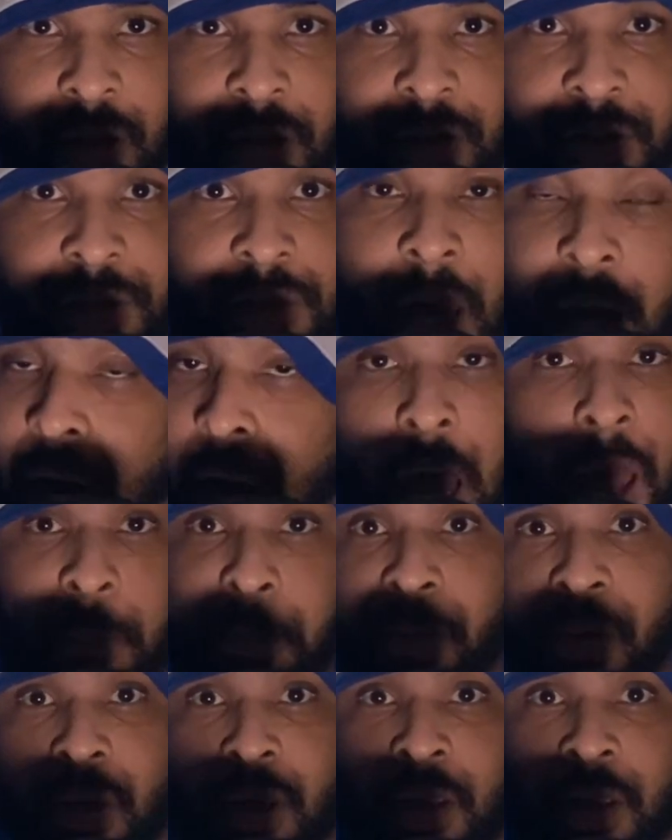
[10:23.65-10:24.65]
Shut
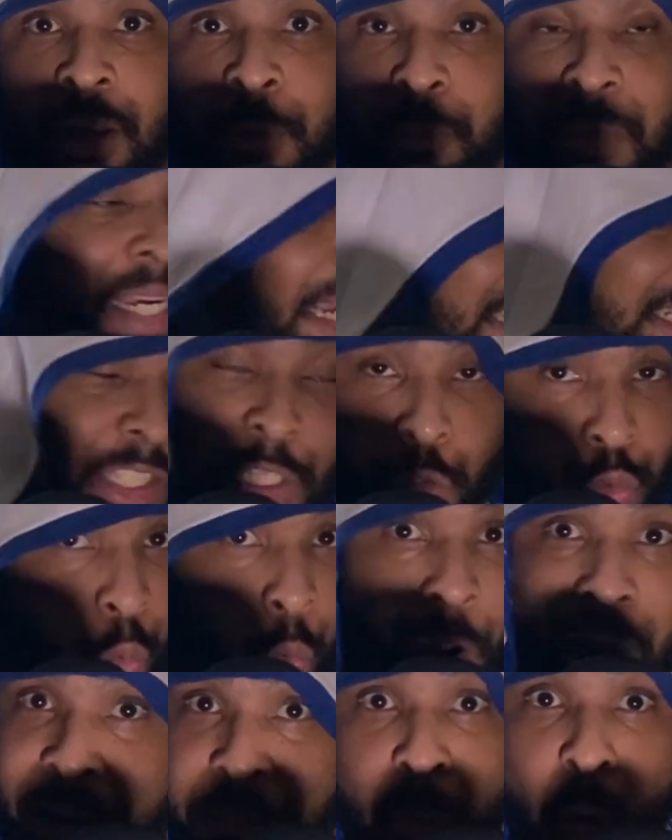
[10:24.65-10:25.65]
up. Because there's
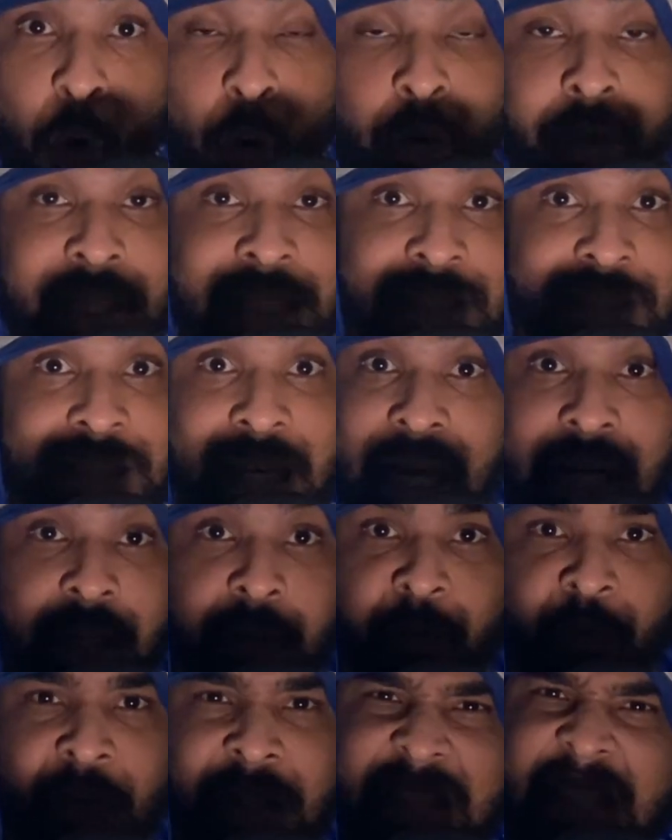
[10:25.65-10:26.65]
way more on this side of
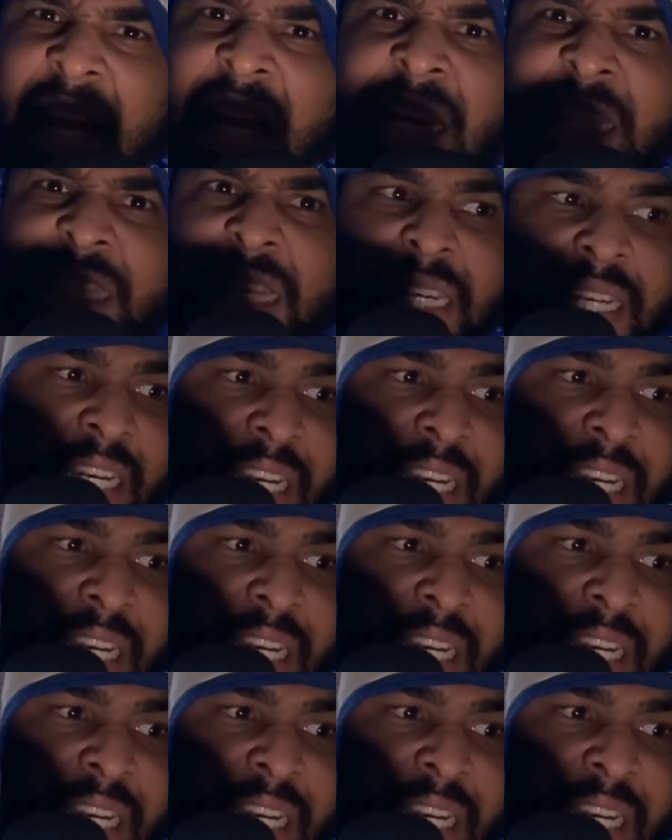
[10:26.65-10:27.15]
the fence than it